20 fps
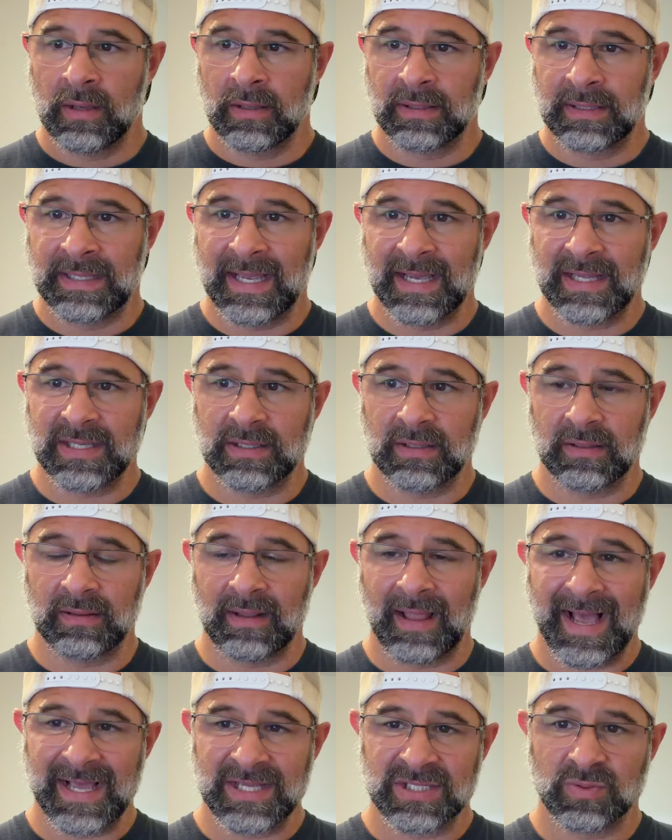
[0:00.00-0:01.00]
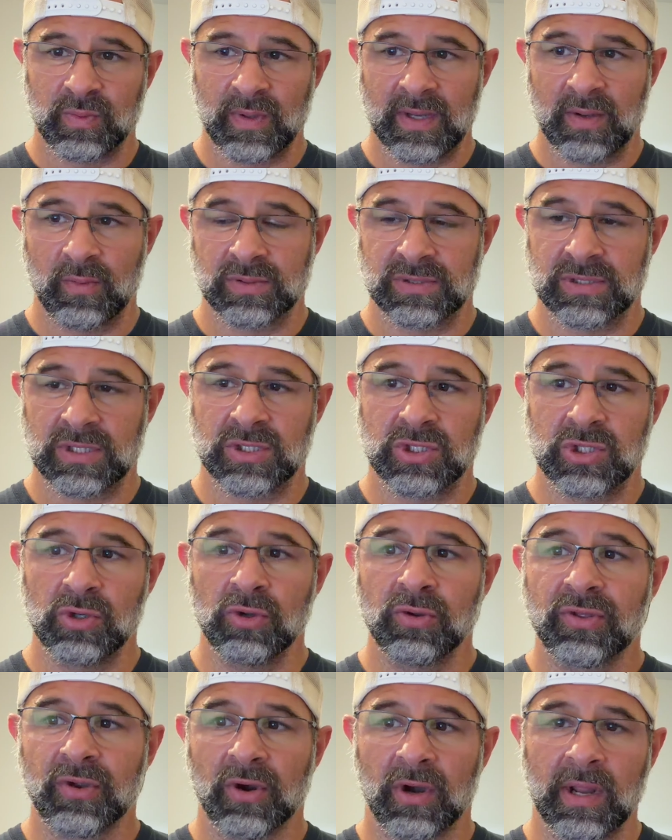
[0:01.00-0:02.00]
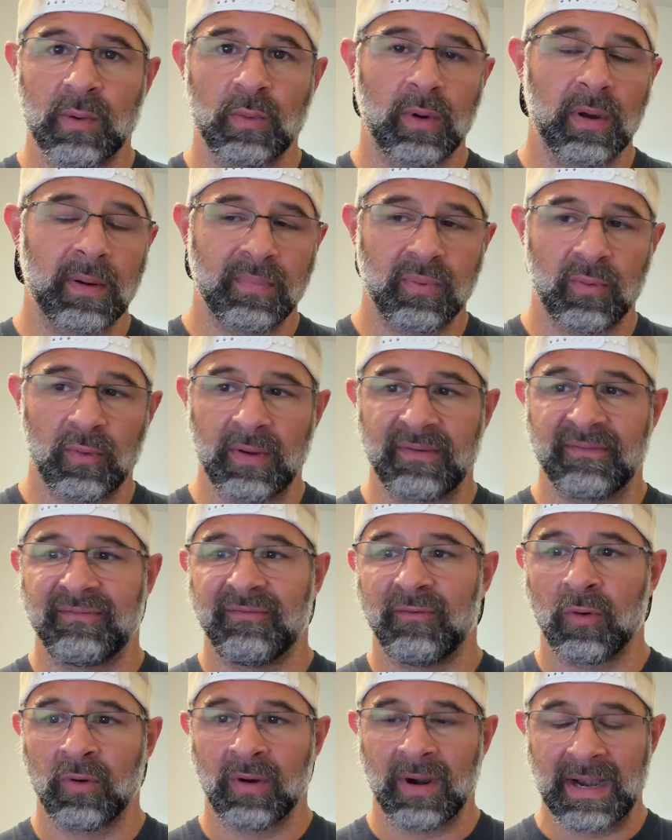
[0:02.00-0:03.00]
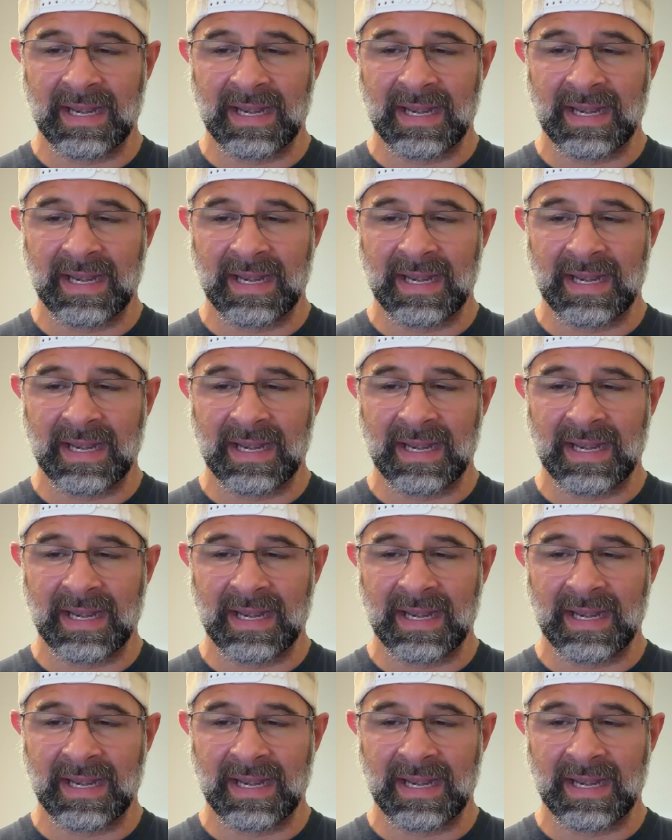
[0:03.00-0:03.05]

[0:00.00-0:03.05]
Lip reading: Yet last week was a 231.4,